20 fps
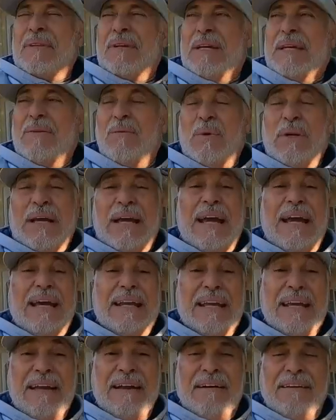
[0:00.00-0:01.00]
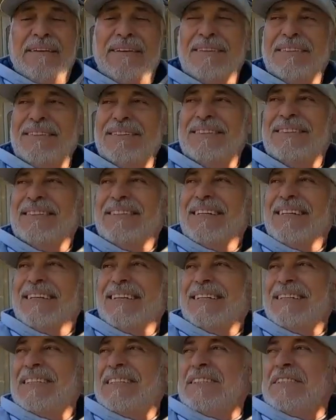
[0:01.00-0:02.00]
and when I had hair,
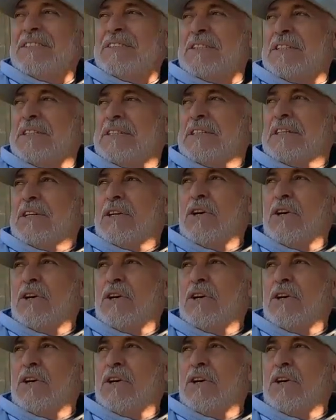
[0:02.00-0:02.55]
she said,